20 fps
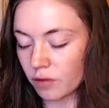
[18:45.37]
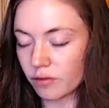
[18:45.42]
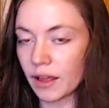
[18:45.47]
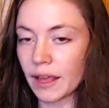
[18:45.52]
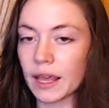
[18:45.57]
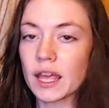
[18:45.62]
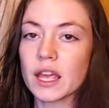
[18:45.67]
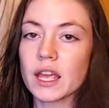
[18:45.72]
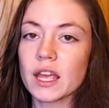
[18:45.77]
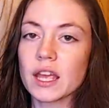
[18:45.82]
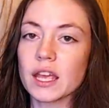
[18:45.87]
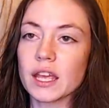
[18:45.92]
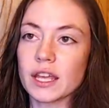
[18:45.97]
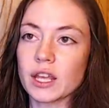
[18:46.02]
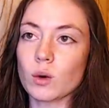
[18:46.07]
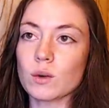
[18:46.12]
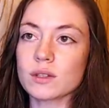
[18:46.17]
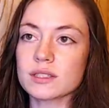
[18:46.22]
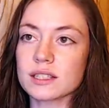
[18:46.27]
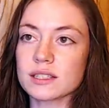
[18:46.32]
Like, he
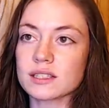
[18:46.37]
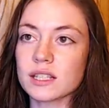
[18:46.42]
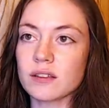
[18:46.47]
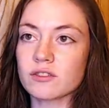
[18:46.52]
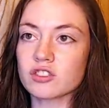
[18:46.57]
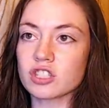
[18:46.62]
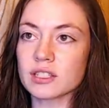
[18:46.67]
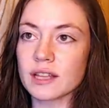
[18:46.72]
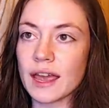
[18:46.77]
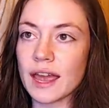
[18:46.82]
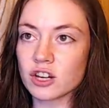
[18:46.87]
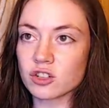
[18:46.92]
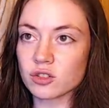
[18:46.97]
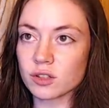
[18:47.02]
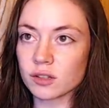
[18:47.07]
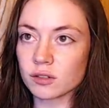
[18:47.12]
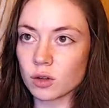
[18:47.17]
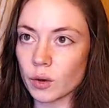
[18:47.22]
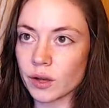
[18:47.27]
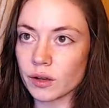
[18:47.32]
wants to see if she's actually
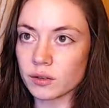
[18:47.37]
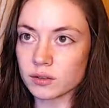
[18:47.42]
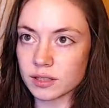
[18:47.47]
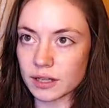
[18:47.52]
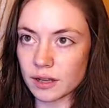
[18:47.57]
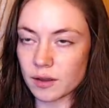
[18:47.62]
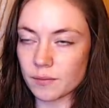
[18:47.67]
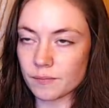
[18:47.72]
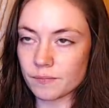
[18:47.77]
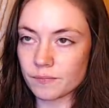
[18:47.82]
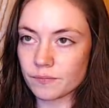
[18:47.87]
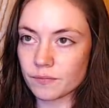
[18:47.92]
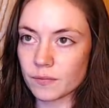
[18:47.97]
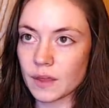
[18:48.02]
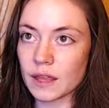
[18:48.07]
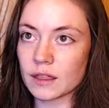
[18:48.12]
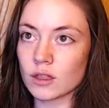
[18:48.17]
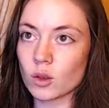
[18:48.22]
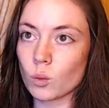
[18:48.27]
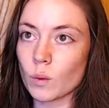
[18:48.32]
loyal to him.
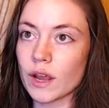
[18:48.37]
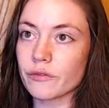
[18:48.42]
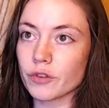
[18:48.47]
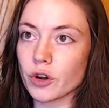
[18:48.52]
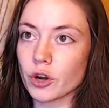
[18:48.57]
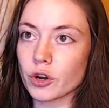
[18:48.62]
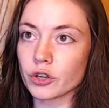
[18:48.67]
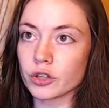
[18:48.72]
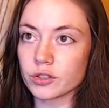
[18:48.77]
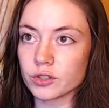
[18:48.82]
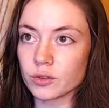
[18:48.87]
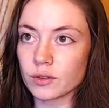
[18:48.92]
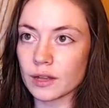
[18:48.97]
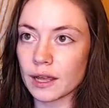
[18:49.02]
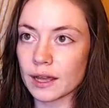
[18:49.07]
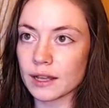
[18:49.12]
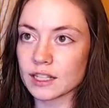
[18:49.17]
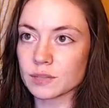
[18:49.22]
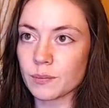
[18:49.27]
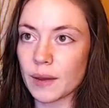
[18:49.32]
And the way for her to do
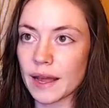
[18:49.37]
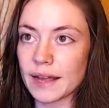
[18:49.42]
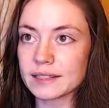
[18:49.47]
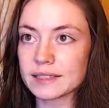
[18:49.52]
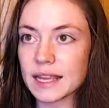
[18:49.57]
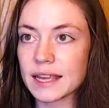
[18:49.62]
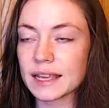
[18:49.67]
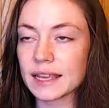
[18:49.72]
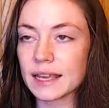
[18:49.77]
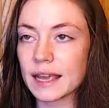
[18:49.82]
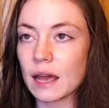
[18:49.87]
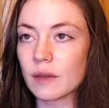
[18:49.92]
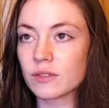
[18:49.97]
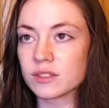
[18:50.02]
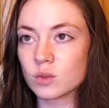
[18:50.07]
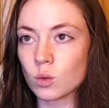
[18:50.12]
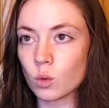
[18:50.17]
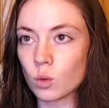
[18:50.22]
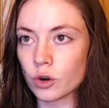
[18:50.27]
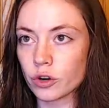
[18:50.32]
that is by taking out this
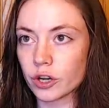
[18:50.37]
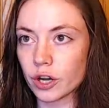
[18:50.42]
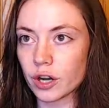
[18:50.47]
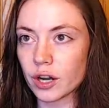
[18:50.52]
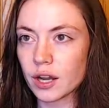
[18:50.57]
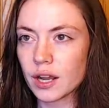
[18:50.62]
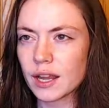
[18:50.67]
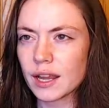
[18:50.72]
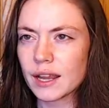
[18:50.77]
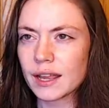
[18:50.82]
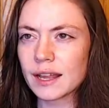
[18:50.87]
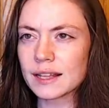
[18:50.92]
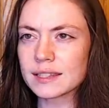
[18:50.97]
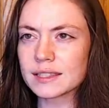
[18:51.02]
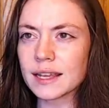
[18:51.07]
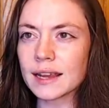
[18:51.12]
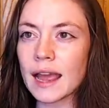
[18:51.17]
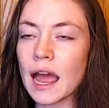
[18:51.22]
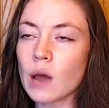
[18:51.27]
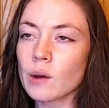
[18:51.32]
order. And it's
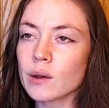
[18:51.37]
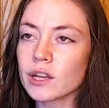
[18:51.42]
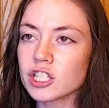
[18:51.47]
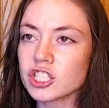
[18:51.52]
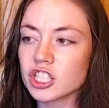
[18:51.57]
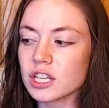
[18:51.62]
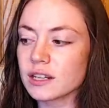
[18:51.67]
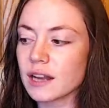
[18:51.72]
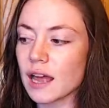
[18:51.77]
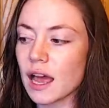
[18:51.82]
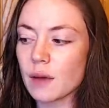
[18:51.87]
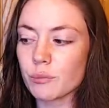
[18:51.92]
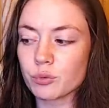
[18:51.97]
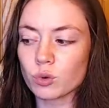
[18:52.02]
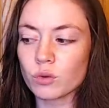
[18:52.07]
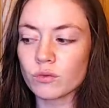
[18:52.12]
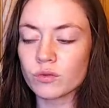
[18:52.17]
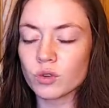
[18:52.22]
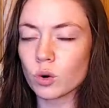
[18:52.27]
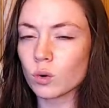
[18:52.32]
like, how has she not
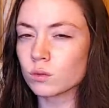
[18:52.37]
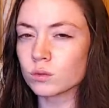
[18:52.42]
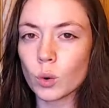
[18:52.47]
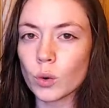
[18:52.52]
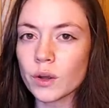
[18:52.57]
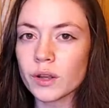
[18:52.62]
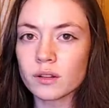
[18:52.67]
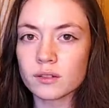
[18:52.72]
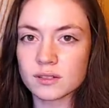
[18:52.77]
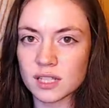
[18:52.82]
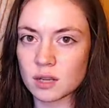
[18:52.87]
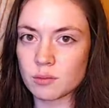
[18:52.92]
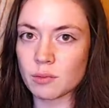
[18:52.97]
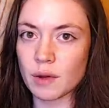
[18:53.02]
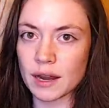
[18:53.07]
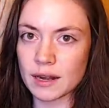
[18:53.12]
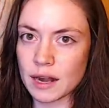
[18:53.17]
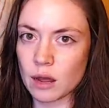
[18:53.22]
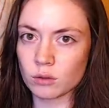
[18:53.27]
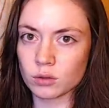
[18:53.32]
proved her loyalty
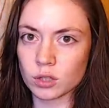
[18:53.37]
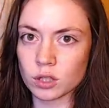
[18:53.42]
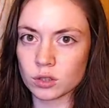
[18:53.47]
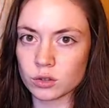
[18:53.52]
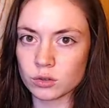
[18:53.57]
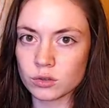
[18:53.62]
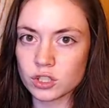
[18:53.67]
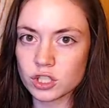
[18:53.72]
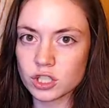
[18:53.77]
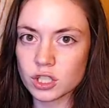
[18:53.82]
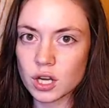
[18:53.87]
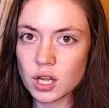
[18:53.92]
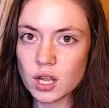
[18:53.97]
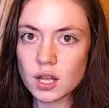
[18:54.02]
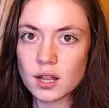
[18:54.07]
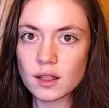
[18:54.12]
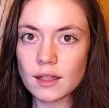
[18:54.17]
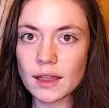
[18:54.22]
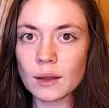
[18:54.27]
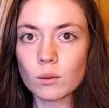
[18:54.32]
by now, Lelouch?
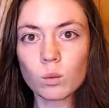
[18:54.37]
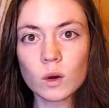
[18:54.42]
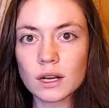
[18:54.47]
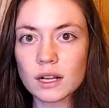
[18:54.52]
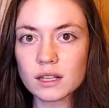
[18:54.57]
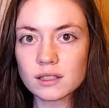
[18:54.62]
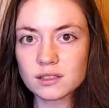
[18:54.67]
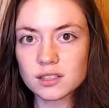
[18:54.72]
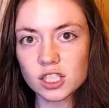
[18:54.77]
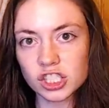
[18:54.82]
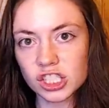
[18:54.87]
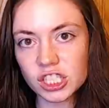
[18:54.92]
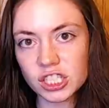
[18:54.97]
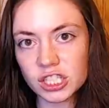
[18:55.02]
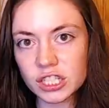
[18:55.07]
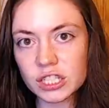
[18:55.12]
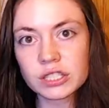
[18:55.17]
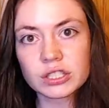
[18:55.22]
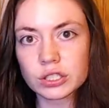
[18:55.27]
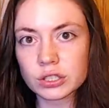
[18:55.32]
Like, what else does she
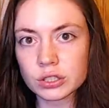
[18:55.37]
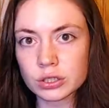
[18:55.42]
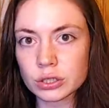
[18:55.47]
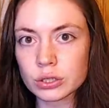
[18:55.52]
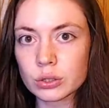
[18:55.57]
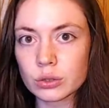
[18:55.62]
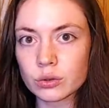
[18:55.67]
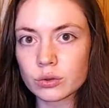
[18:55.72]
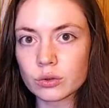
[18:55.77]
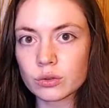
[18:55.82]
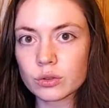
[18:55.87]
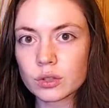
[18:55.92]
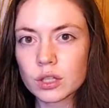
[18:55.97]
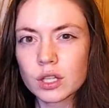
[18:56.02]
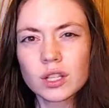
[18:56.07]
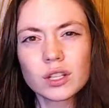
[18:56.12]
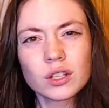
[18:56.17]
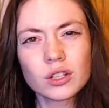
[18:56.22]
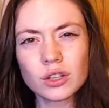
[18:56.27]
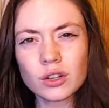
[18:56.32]
need to do?
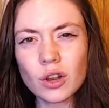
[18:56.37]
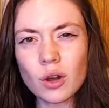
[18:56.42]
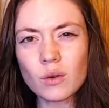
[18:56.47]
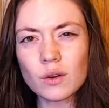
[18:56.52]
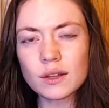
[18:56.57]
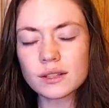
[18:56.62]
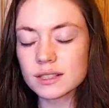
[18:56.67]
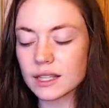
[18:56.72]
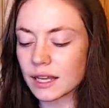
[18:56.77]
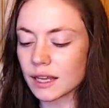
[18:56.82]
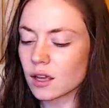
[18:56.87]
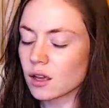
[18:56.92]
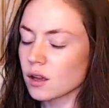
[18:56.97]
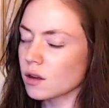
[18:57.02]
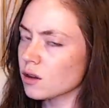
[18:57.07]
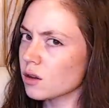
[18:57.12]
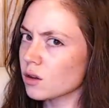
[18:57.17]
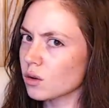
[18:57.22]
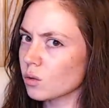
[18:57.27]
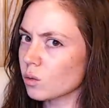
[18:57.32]
You know, it's like,
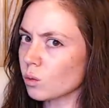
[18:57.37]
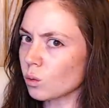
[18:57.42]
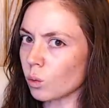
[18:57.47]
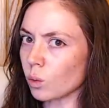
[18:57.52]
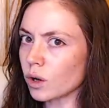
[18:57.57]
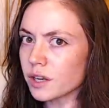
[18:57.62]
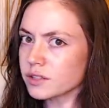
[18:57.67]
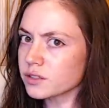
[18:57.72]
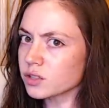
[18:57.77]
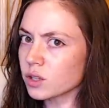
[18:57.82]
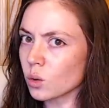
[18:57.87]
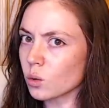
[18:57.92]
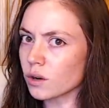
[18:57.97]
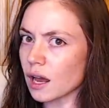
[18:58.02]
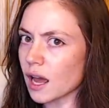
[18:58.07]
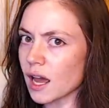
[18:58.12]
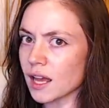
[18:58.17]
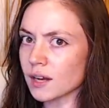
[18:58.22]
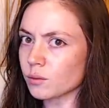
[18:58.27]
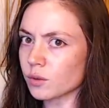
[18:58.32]
what is going
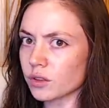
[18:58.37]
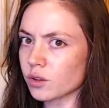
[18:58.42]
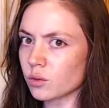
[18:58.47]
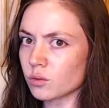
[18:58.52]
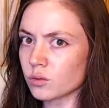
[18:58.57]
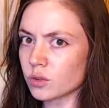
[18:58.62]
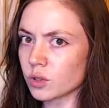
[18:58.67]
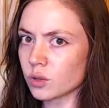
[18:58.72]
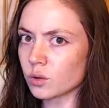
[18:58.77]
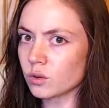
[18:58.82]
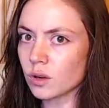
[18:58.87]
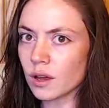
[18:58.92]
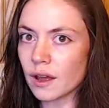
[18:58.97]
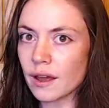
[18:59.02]
on with you, dude?